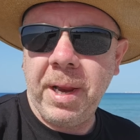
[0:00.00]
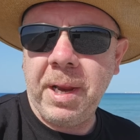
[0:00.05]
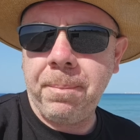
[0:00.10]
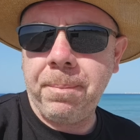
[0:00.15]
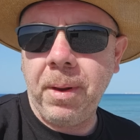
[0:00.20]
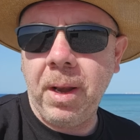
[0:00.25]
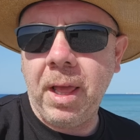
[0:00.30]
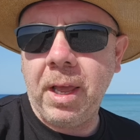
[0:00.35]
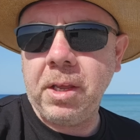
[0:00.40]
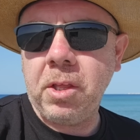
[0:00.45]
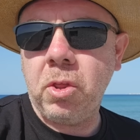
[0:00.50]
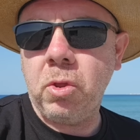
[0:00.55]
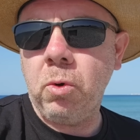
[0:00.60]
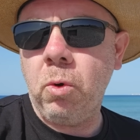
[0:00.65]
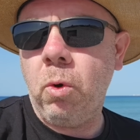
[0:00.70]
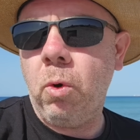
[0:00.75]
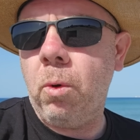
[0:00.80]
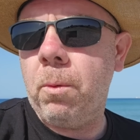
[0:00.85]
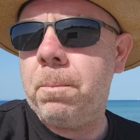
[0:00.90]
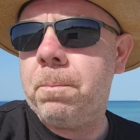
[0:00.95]
people I
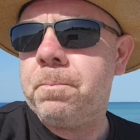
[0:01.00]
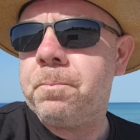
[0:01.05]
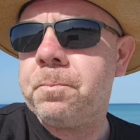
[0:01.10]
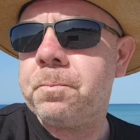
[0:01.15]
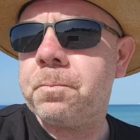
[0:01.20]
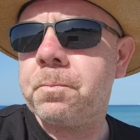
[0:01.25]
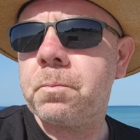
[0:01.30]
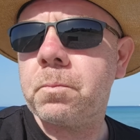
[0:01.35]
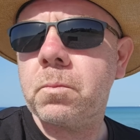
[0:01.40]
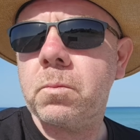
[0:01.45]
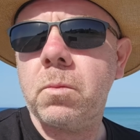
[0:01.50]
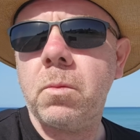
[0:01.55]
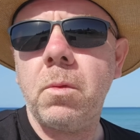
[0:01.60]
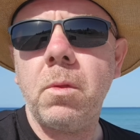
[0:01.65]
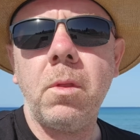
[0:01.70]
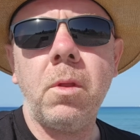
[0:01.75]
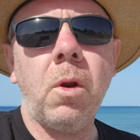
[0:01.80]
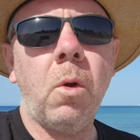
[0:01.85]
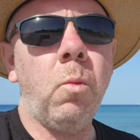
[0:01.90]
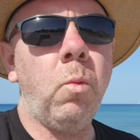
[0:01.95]
thought
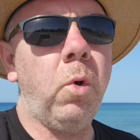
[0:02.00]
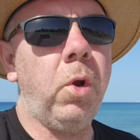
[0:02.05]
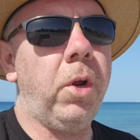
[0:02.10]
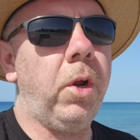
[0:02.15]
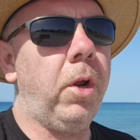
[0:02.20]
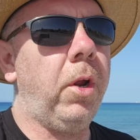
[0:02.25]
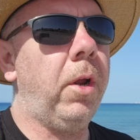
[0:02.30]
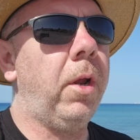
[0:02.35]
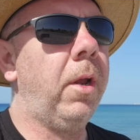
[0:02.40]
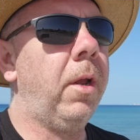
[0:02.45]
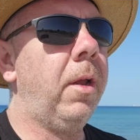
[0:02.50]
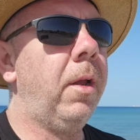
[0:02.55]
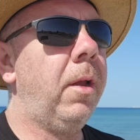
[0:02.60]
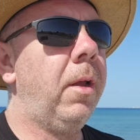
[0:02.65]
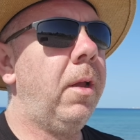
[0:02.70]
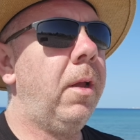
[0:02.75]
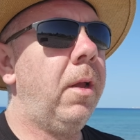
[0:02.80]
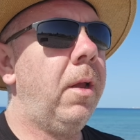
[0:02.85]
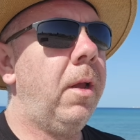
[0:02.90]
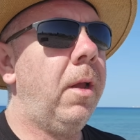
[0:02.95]
were...
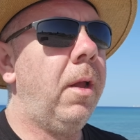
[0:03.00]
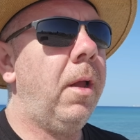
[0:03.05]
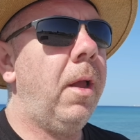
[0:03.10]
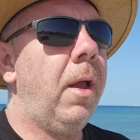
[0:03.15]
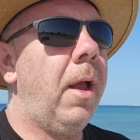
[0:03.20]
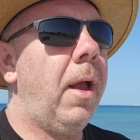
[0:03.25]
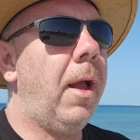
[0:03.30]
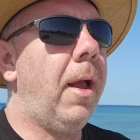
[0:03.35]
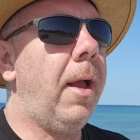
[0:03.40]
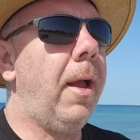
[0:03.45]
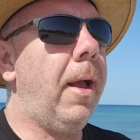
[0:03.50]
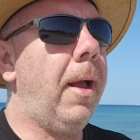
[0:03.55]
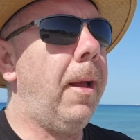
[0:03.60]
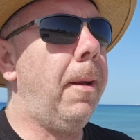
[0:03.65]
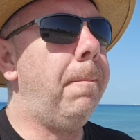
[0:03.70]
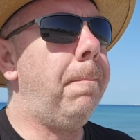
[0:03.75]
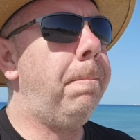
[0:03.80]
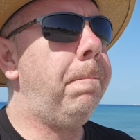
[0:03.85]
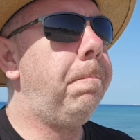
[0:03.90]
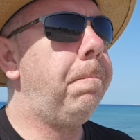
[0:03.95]

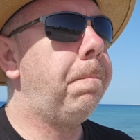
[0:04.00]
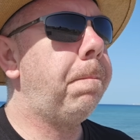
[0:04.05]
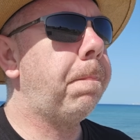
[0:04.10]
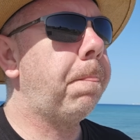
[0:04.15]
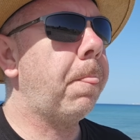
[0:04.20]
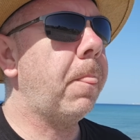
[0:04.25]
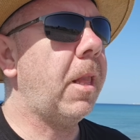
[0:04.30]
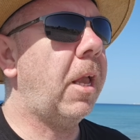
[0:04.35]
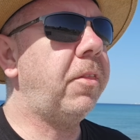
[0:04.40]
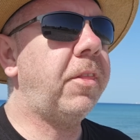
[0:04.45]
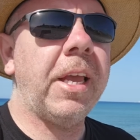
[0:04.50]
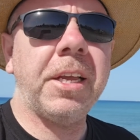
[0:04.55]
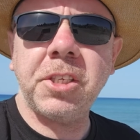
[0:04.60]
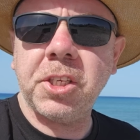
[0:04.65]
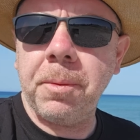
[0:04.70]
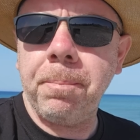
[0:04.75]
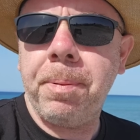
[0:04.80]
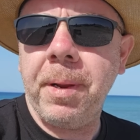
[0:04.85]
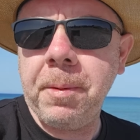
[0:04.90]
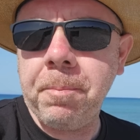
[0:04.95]
Um, there's
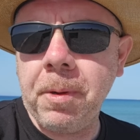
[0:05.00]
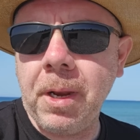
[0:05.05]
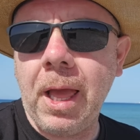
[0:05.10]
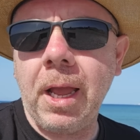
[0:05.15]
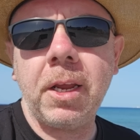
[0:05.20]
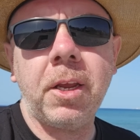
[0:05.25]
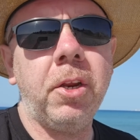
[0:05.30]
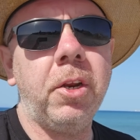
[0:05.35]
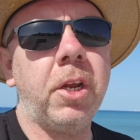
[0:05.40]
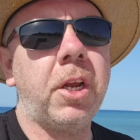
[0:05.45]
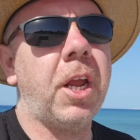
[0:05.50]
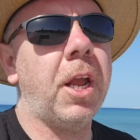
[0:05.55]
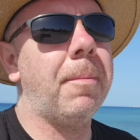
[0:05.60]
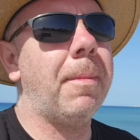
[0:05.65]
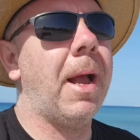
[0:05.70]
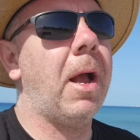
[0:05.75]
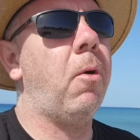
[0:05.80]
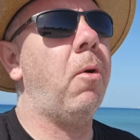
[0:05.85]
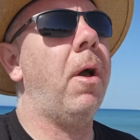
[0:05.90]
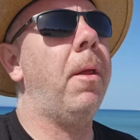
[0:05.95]
some people that could have
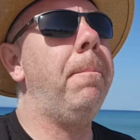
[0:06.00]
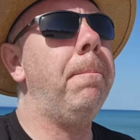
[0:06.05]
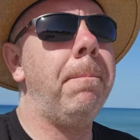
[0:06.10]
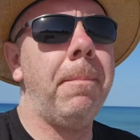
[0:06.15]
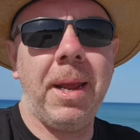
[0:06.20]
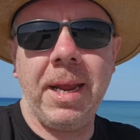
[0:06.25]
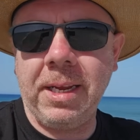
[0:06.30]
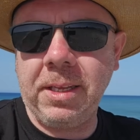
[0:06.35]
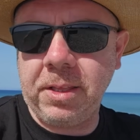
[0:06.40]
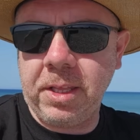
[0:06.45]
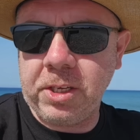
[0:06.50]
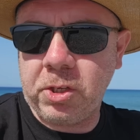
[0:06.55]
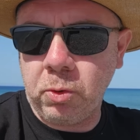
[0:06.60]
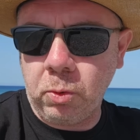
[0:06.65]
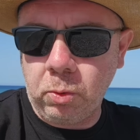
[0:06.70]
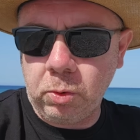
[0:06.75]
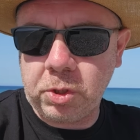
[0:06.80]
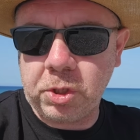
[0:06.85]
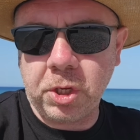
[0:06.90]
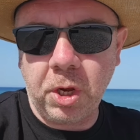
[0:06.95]
come out and made this
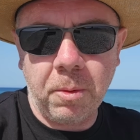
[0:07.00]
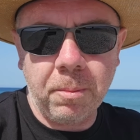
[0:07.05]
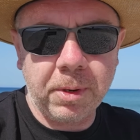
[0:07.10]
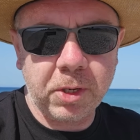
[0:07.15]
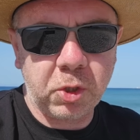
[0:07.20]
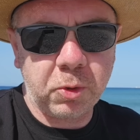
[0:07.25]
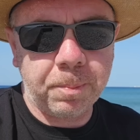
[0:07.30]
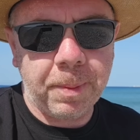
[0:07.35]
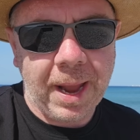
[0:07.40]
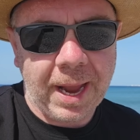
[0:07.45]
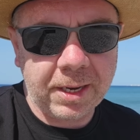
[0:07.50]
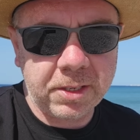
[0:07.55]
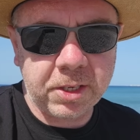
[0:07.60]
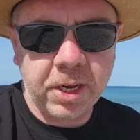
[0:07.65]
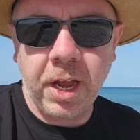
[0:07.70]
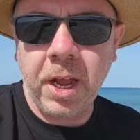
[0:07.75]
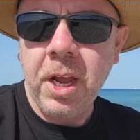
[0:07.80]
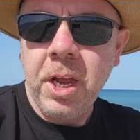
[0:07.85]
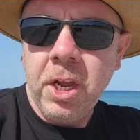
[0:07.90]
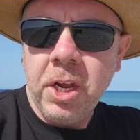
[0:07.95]
all so much
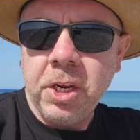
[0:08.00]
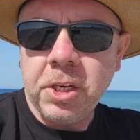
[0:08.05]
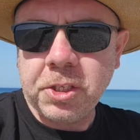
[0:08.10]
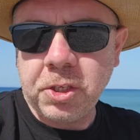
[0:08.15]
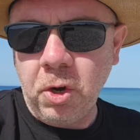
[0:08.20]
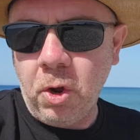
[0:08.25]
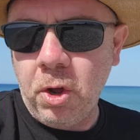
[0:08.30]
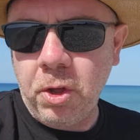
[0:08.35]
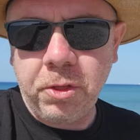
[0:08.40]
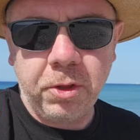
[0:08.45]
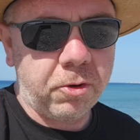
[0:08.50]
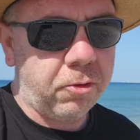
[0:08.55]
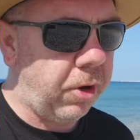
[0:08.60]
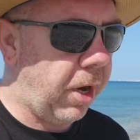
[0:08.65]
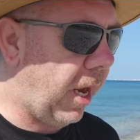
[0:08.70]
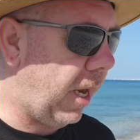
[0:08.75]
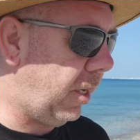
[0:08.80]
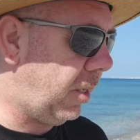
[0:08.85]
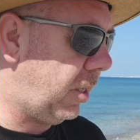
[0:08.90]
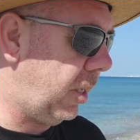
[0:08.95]
better. It's not other
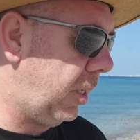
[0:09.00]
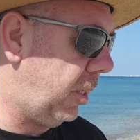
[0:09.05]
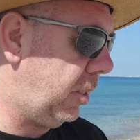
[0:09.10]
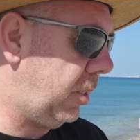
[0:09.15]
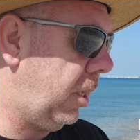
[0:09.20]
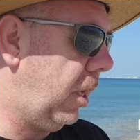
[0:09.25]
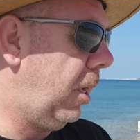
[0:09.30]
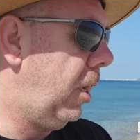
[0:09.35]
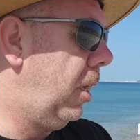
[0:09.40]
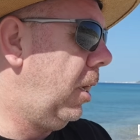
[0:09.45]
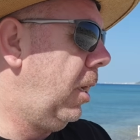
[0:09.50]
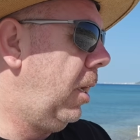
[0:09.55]
creators,